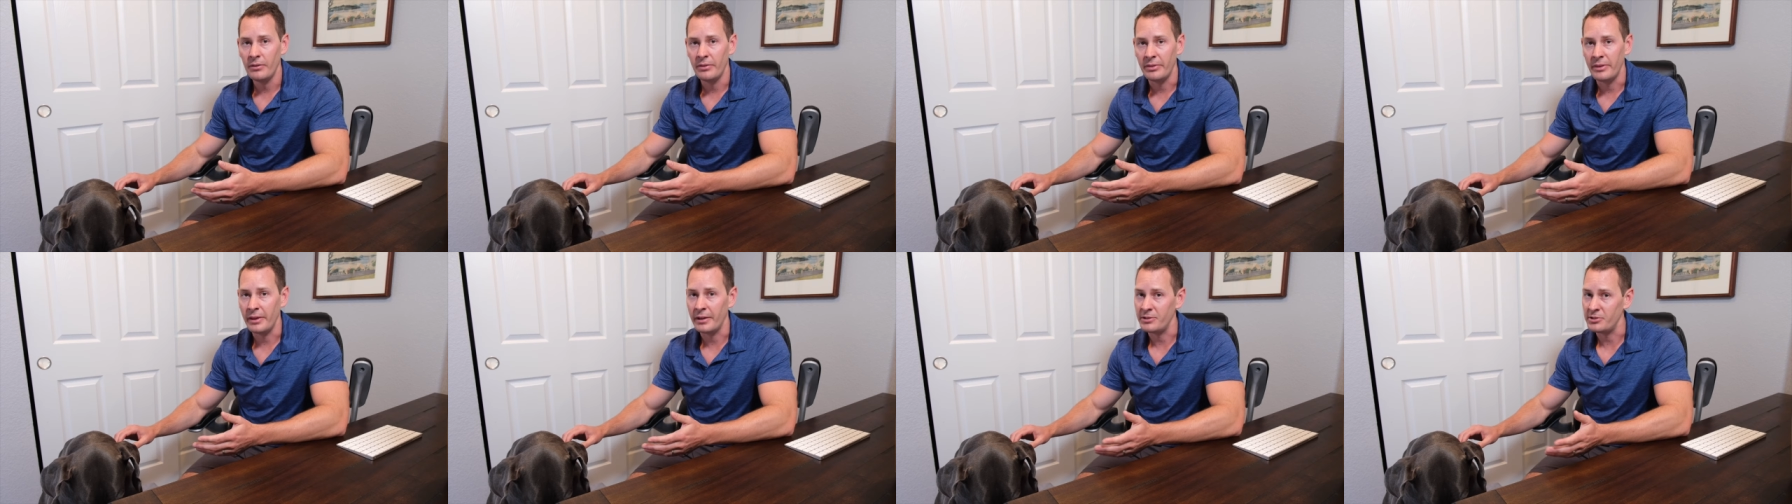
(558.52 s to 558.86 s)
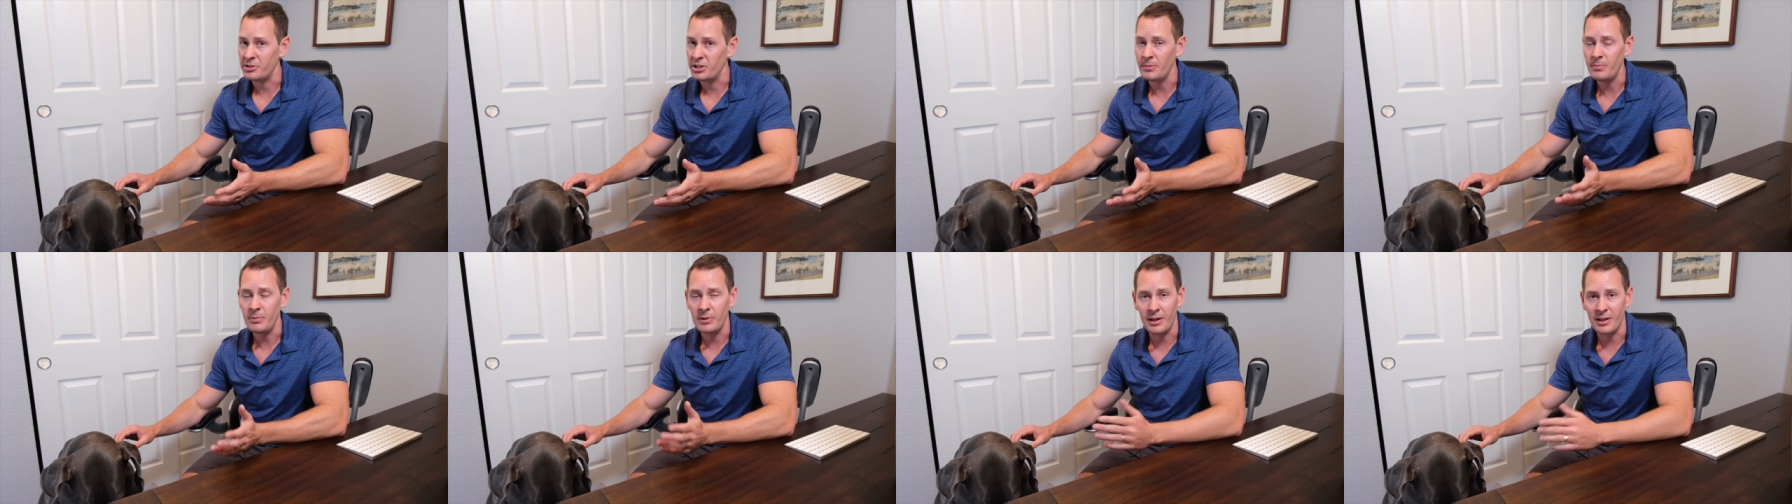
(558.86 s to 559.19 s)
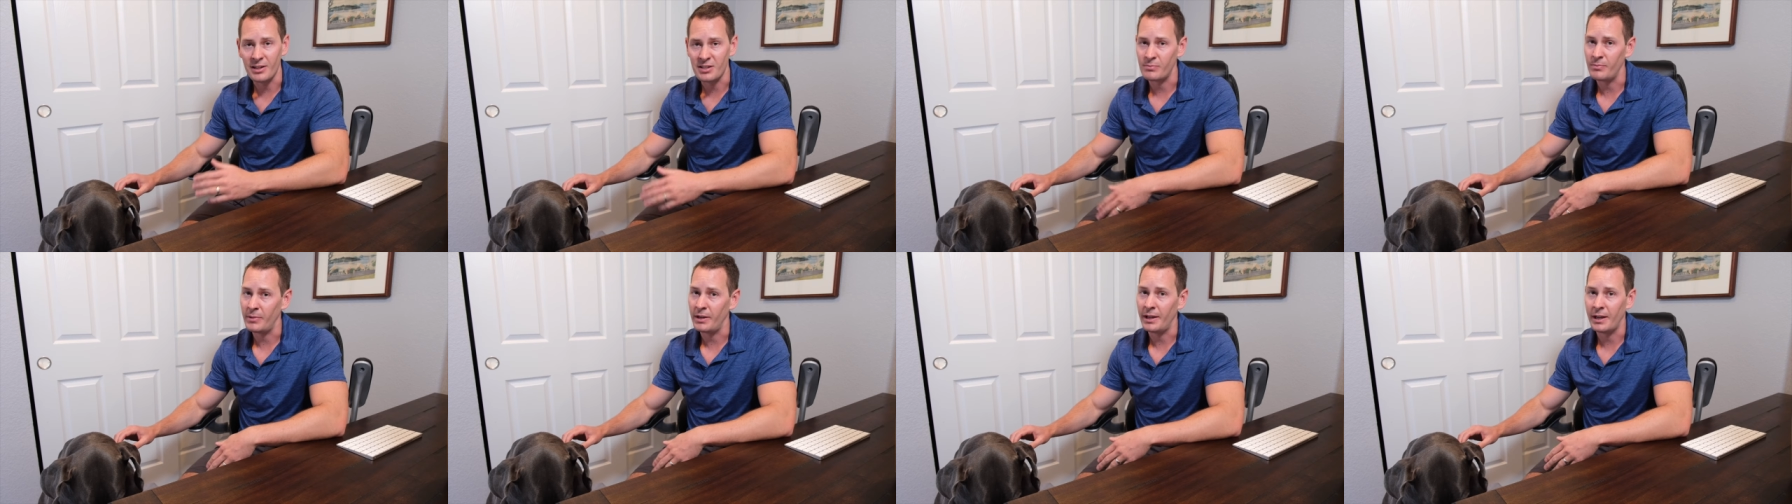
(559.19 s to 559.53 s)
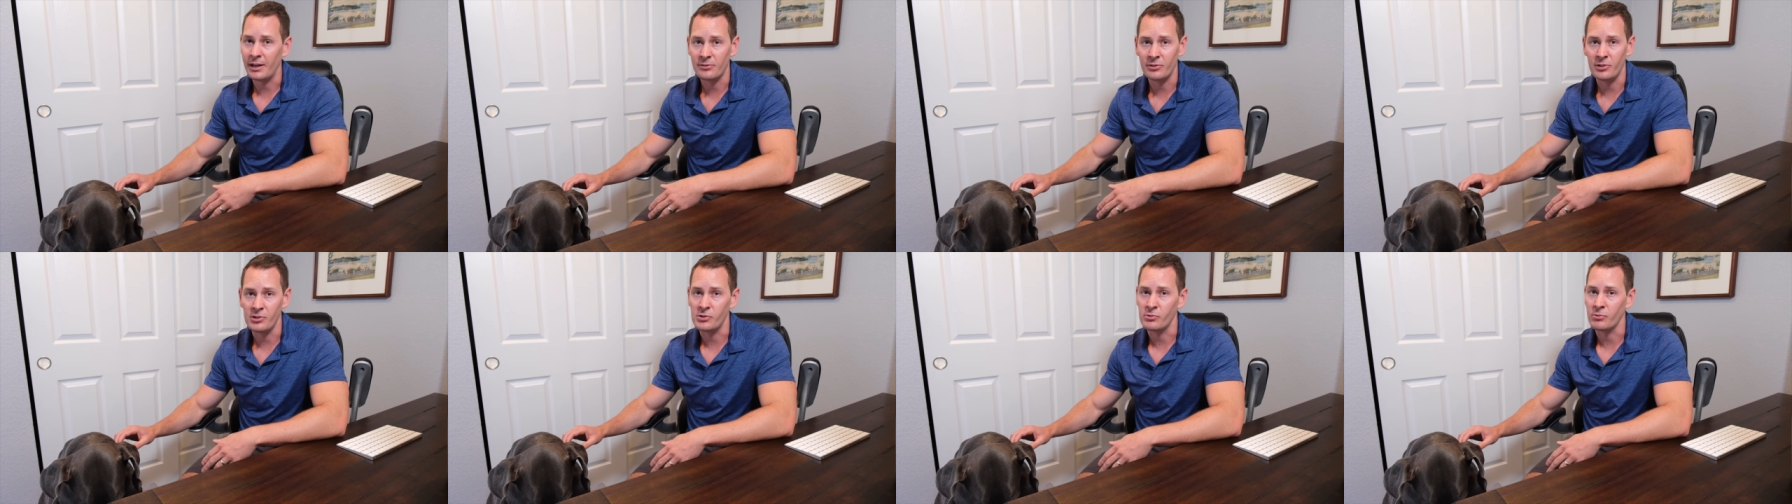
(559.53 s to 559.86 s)
that GPS may
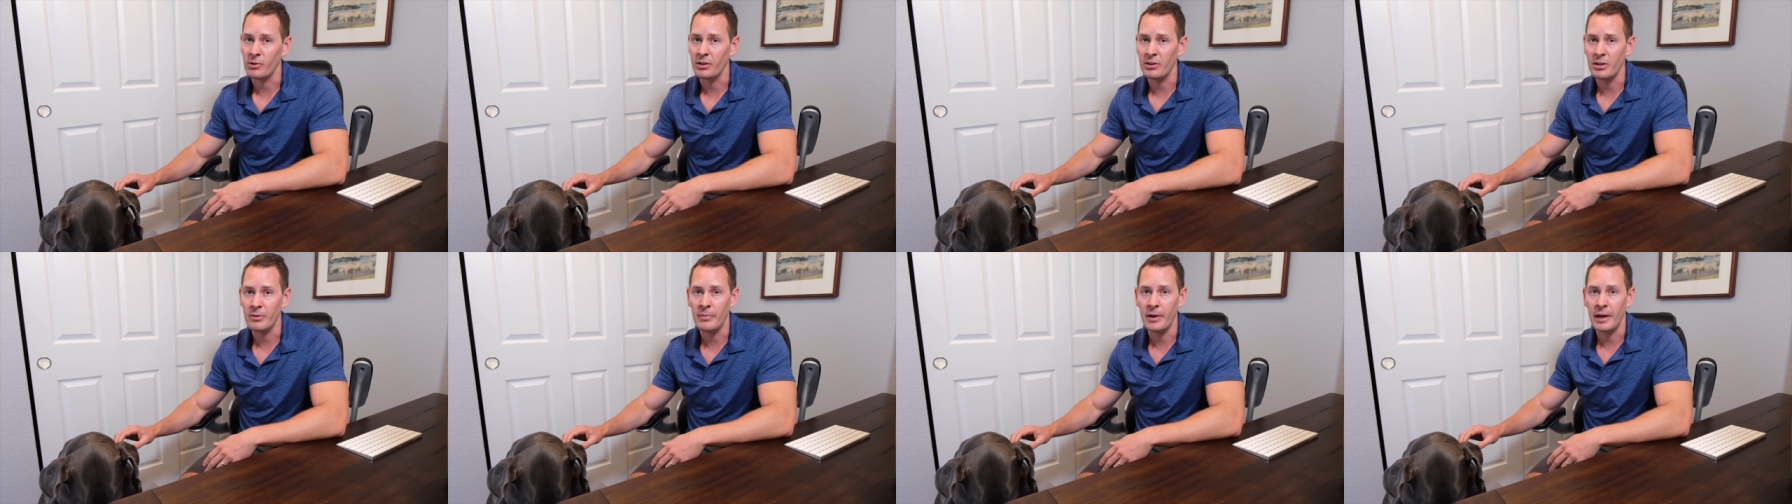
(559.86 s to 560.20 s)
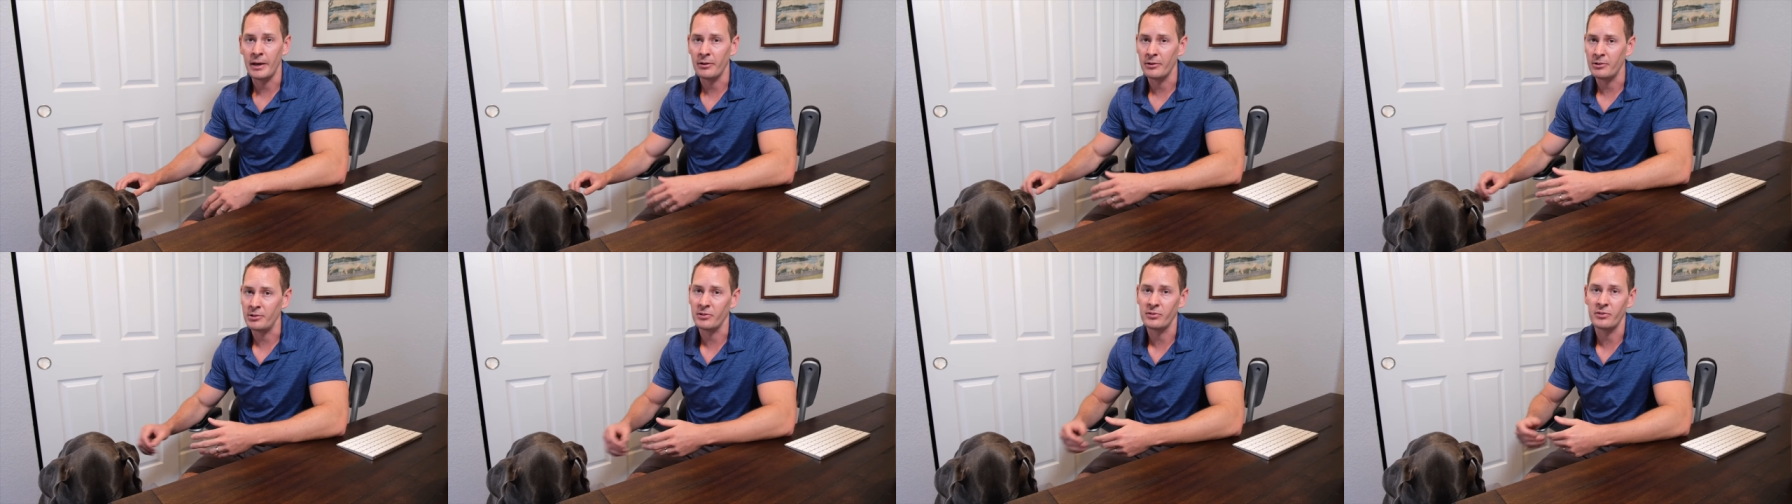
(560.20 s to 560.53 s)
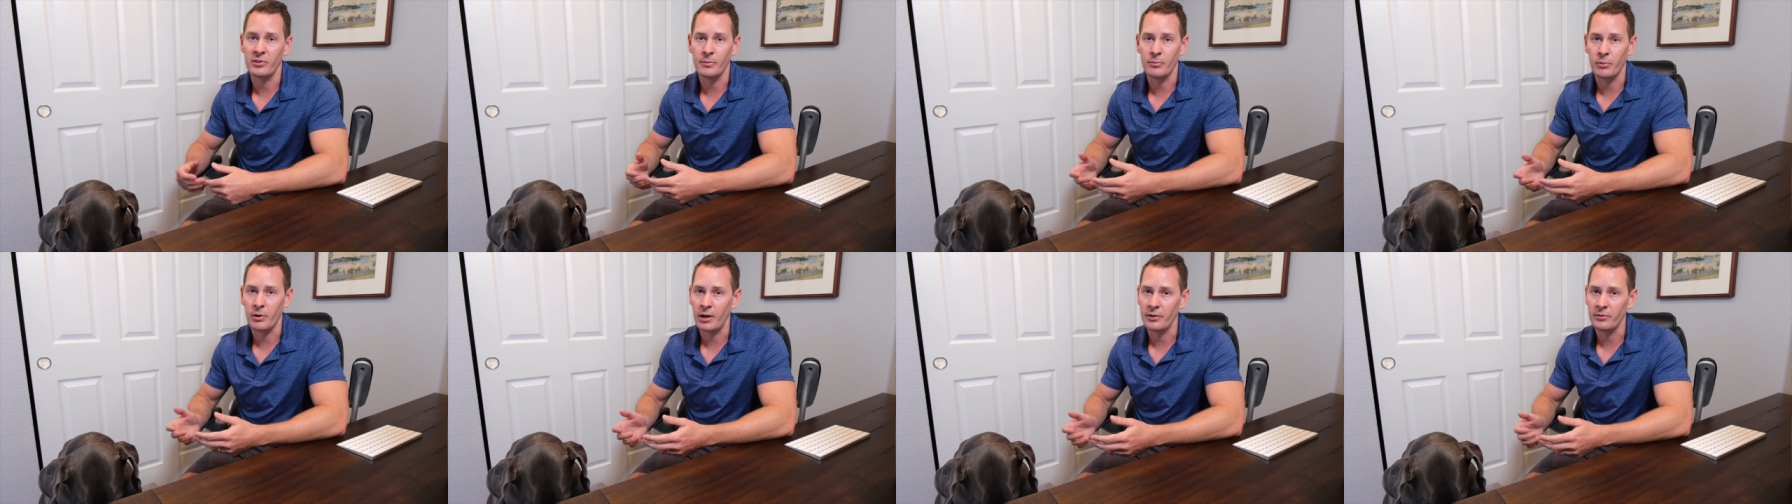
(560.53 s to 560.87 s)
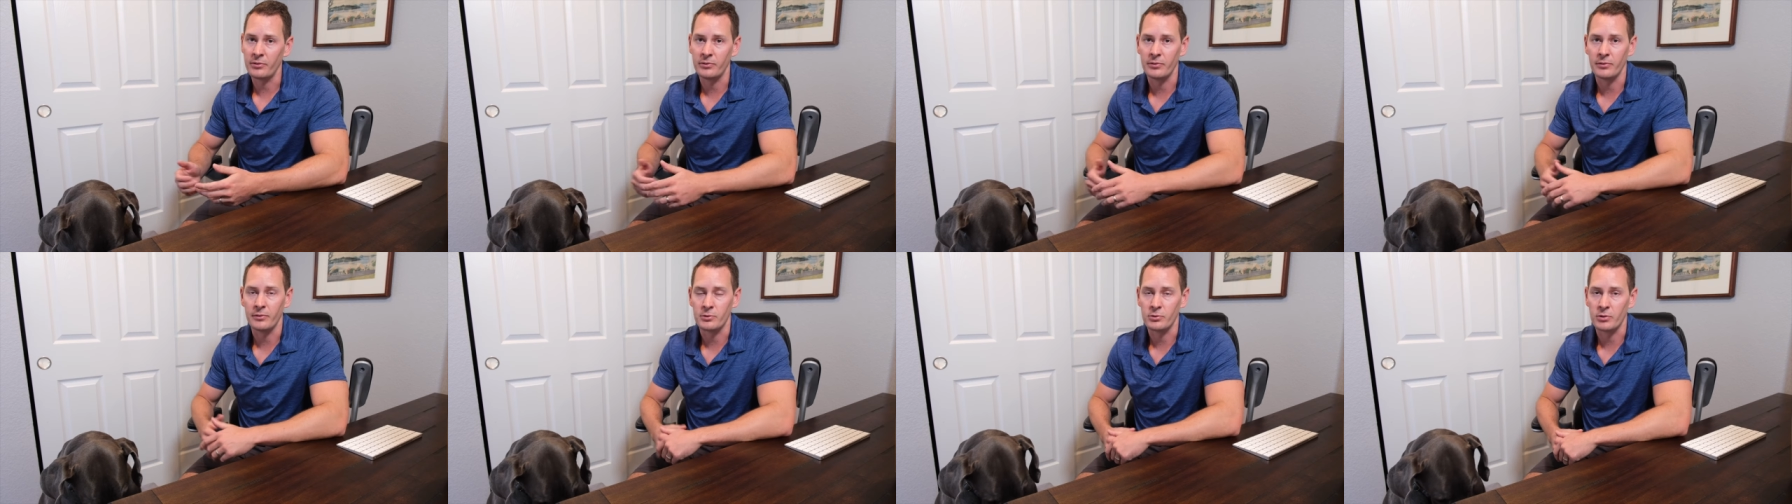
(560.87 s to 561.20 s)
actually drain the battery just in the
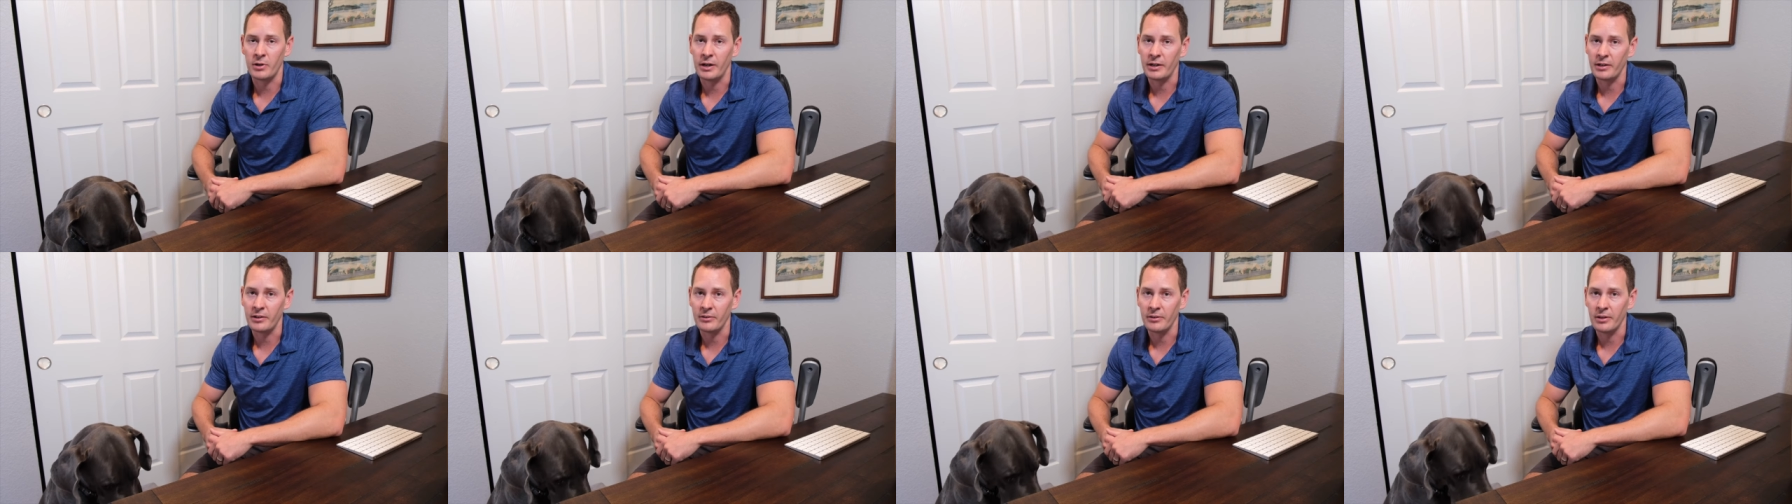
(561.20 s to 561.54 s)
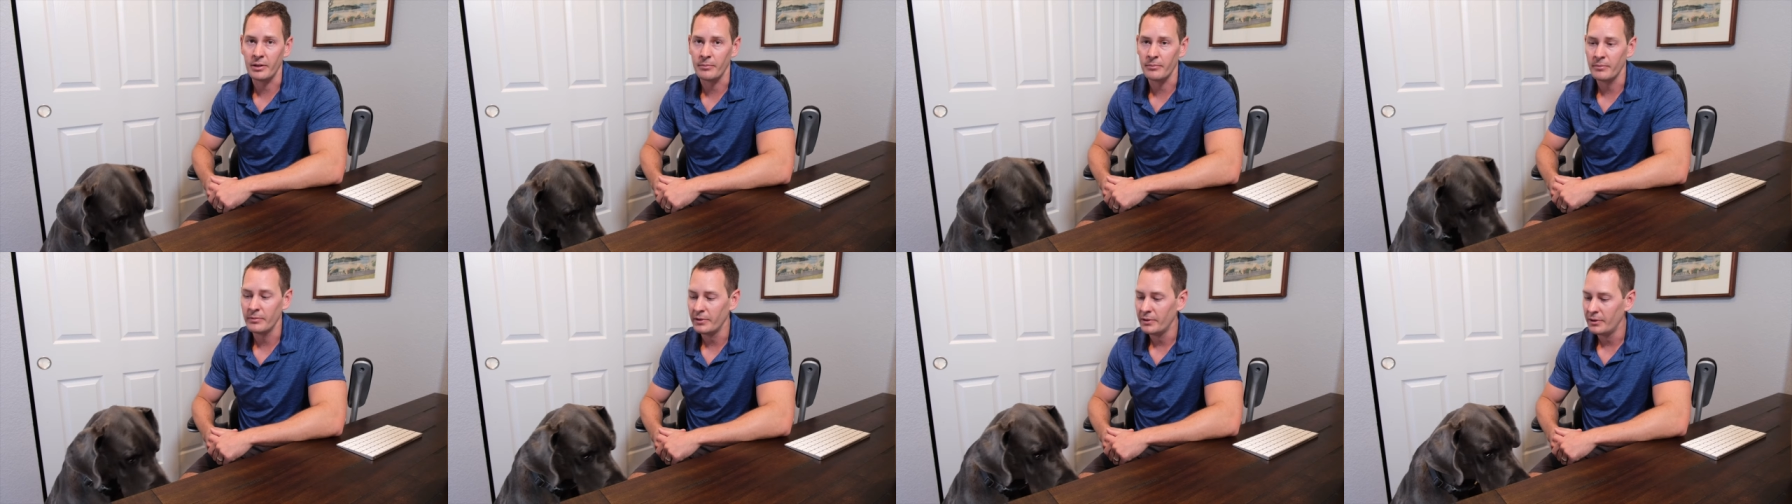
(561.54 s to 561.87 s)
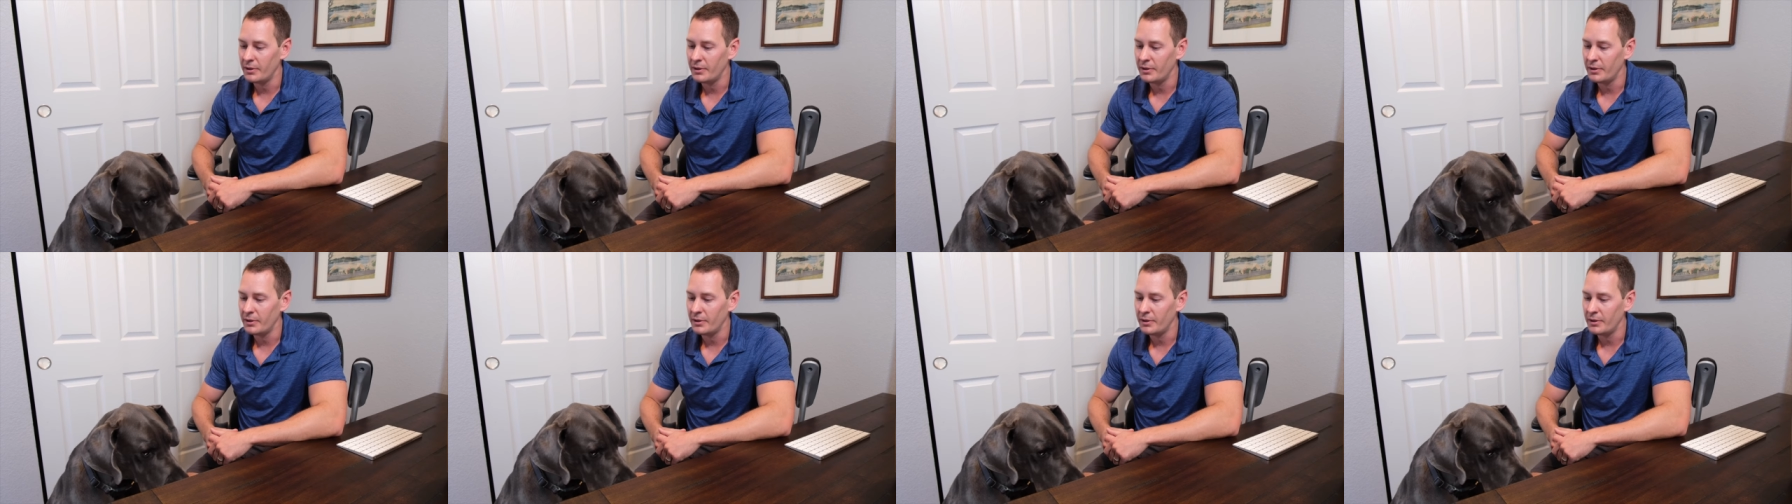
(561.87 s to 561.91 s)
process of tracking them.